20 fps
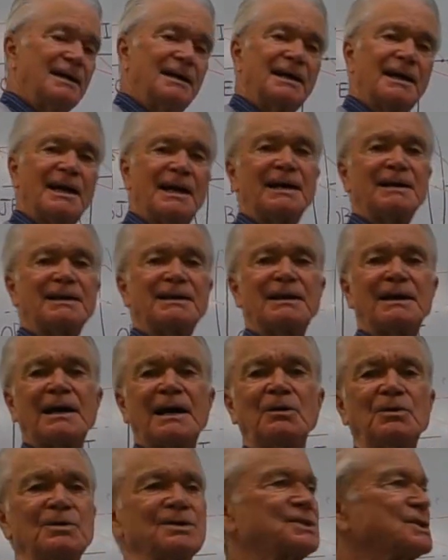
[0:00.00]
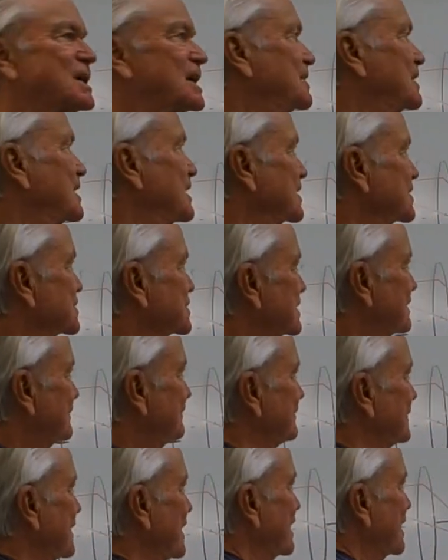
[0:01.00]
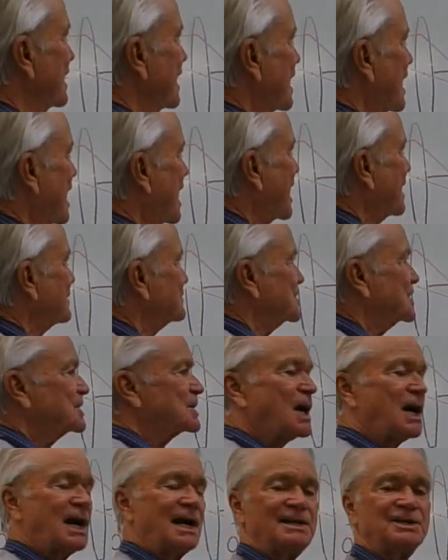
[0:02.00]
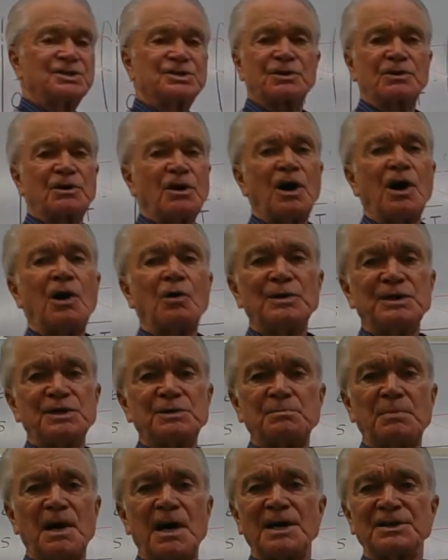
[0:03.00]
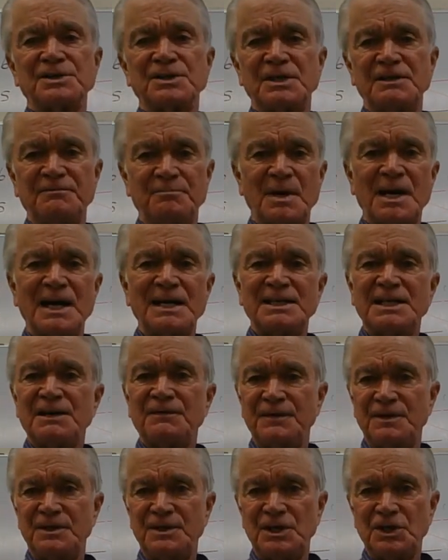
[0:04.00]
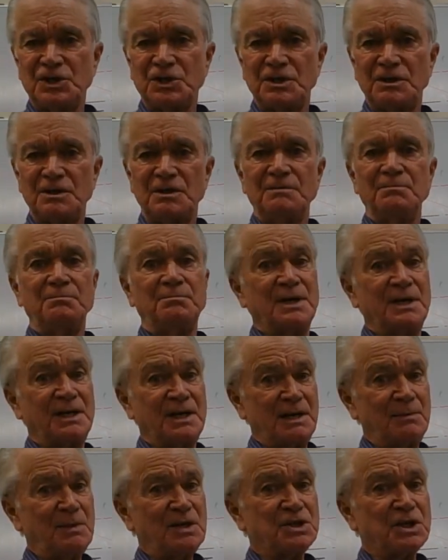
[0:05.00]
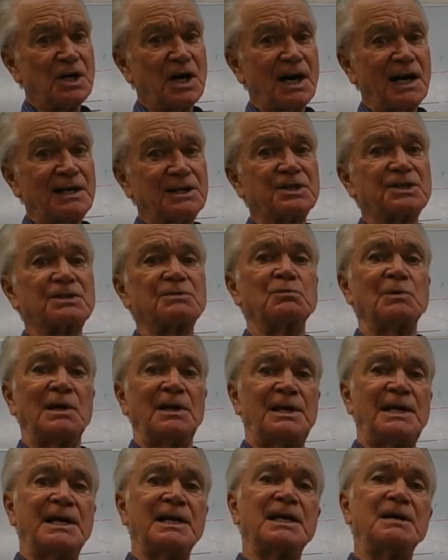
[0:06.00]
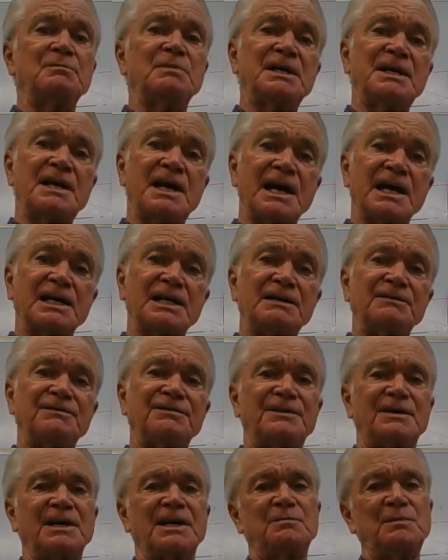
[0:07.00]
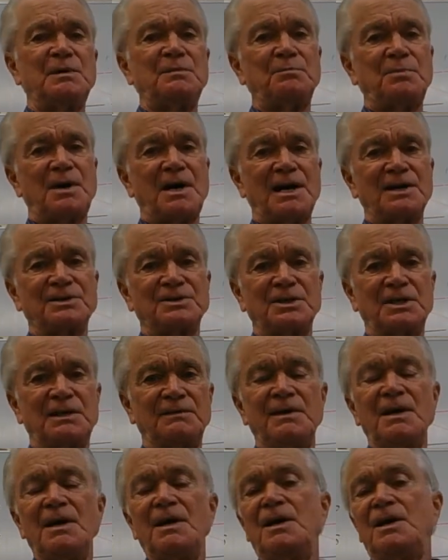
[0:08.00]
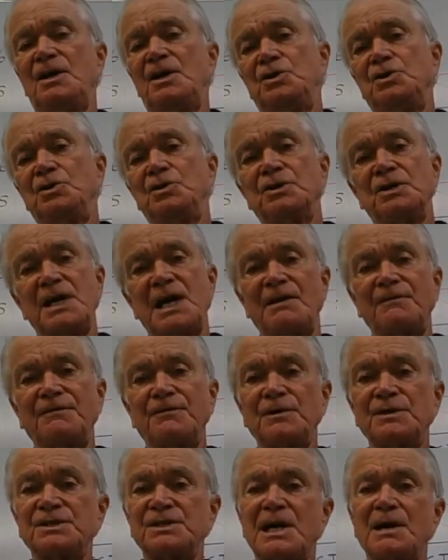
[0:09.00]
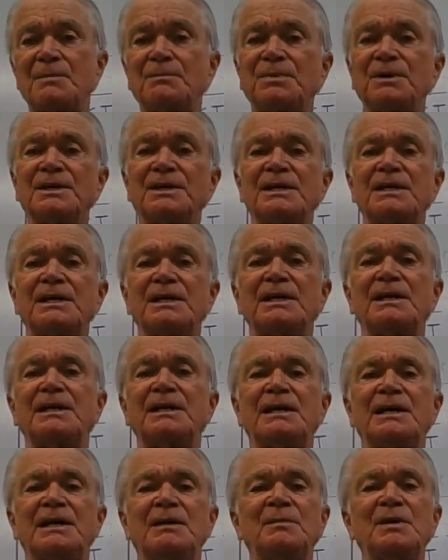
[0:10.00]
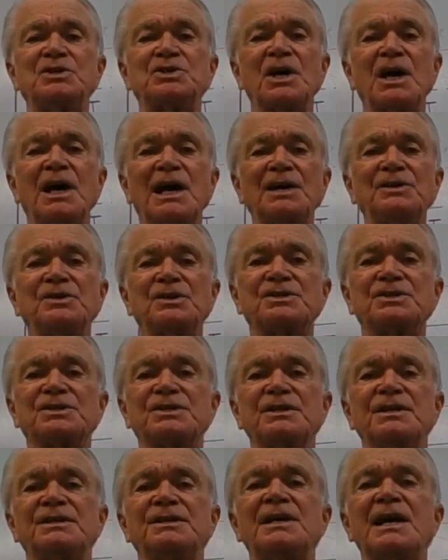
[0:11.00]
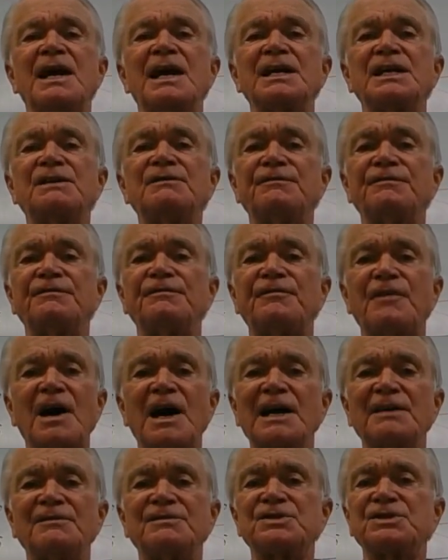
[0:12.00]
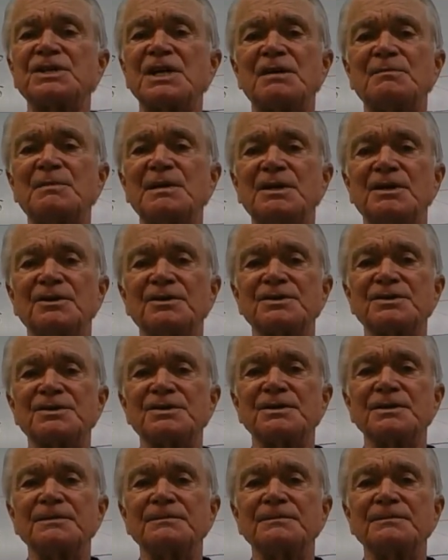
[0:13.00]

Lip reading: and I will say this, object heights are always positive by definition, but image heights, well, they can be negative, they can be positive. You could have, for example, an image height that's negative 5 centimeters,